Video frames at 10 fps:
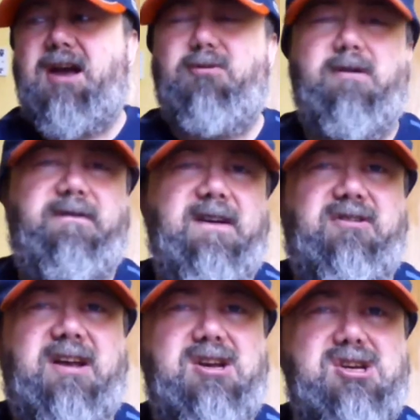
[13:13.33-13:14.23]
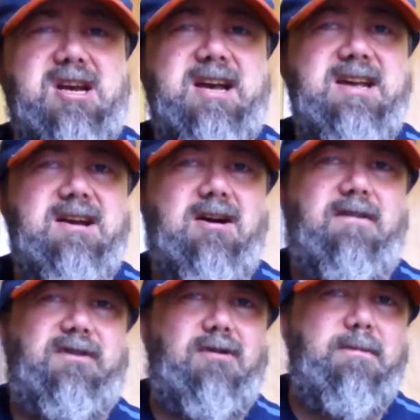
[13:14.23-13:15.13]
How do I fix AGA
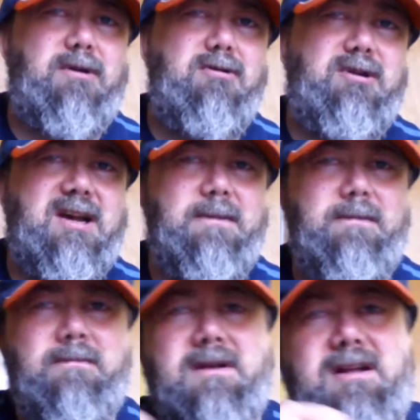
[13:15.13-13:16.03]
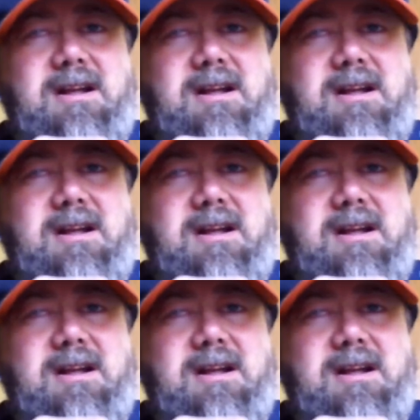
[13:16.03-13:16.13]
after I broke him?